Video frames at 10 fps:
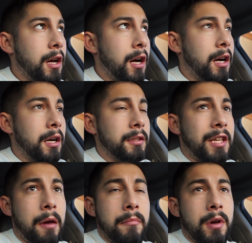
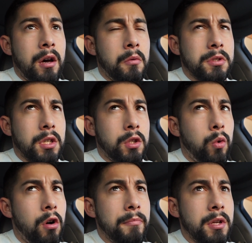It was a
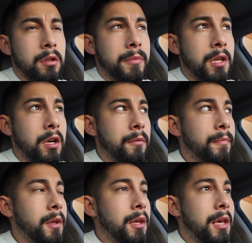12 millimeter
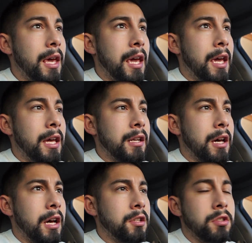and
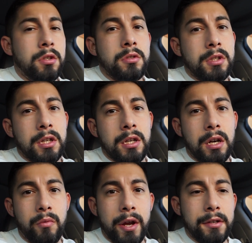just used
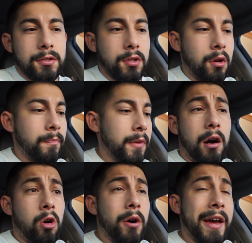a wrench. So
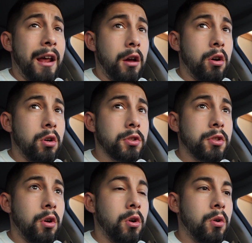and I
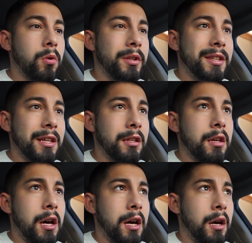also did
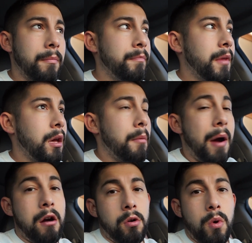
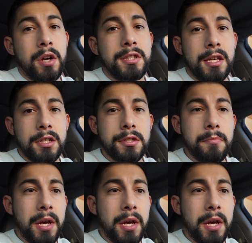power wash the engine